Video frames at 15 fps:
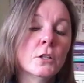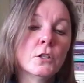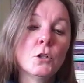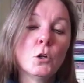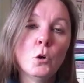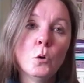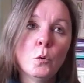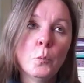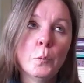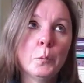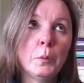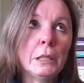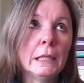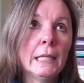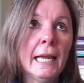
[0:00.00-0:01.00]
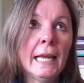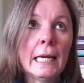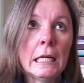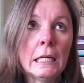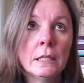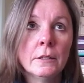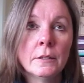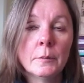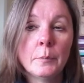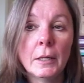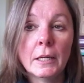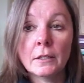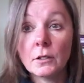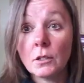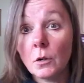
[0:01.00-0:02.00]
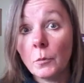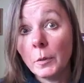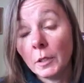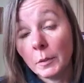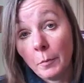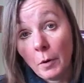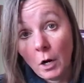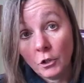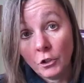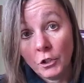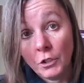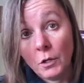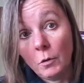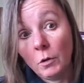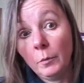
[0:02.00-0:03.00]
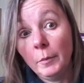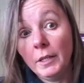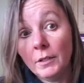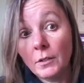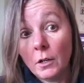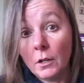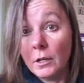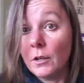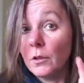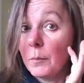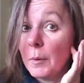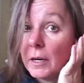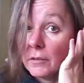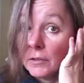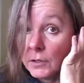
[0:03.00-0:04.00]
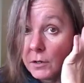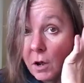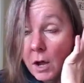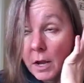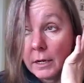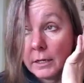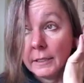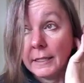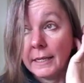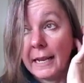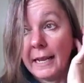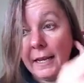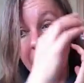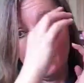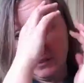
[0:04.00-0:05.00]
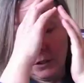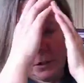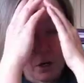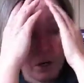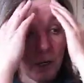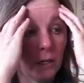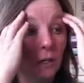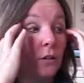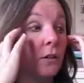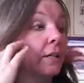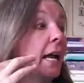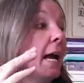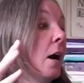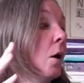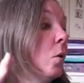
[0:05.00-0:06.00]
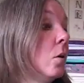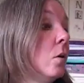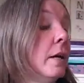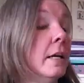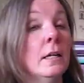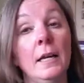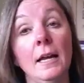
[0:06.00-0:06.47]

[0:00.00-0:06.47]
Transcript: So plans, because it's almost March, so it'll be start another pair of socks and start another cowl. And